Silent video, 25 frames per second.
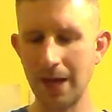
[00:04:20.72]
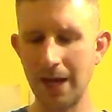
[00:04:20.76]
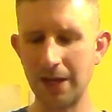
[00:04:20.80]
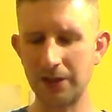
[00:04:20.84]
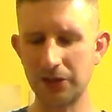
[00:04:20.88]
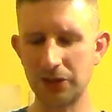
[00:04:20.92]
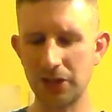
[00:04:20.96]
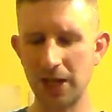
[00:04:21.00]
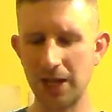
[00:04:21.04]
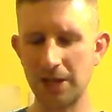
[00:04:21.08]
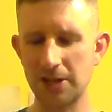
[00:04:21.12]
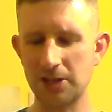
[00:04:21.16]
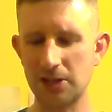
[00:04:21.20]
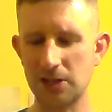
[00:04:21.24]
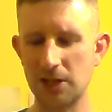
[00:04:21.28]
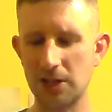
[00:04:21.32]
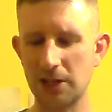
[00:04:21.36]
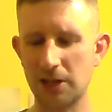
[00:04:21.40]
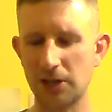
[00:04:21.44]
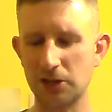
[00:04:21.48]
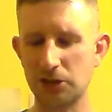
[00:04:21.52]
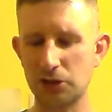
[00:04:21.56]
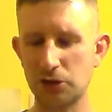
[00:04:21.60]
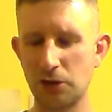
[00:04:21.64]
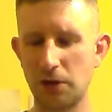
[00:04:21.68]
it tastes
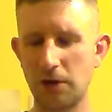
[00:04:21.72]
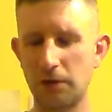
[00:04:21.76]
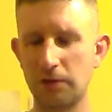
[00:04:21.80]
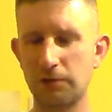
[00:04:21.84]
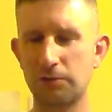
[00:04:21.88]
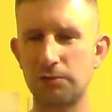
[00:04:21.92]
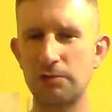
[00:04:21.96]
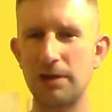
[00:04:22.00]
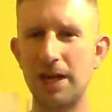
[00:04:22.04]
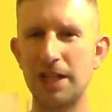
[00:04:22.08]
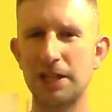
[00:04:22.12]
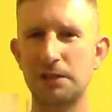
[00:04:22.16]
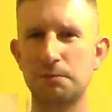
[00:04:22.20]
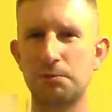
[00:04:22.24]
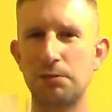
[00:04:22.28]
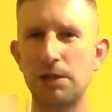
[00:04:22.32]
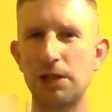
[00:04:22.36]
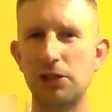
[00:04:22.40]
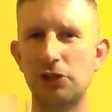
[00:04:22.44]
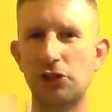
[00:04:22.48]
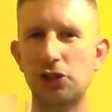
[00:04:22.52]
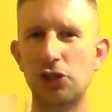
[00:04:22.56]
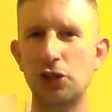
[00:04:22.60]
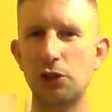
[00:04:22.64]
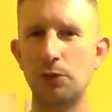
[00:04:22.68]
like a sort of
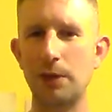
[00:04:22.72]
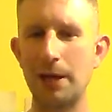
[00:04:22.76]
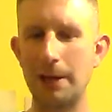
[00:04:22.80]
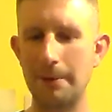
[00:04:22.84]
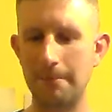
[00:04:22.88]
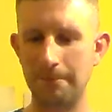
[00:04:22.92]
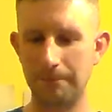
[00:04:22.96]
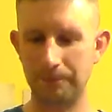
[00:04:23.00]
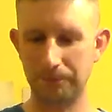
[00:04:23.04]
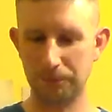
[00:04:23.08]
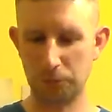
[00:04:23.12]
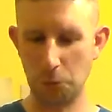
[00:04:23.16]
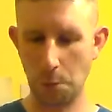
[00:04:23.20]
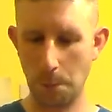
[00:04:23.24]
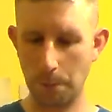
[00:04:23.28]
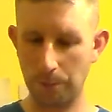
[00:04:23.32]
raspberry Chew-It.